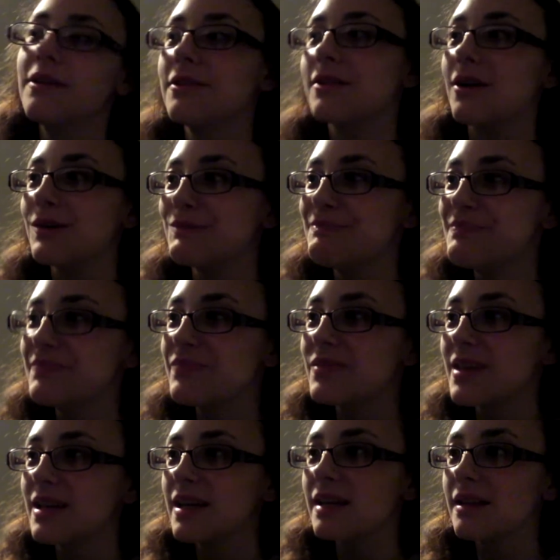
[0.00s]
I don't know
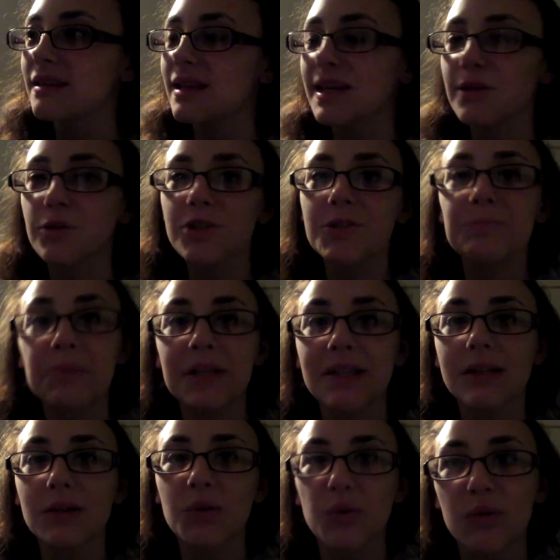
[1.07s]
like, it'd just
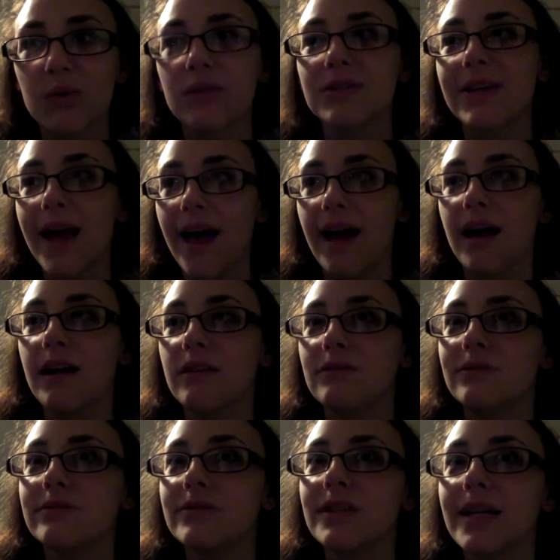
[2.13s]
be cool to
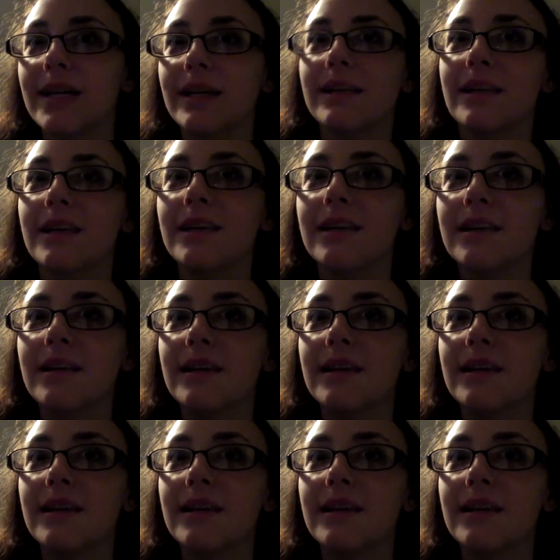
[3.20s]
have, like,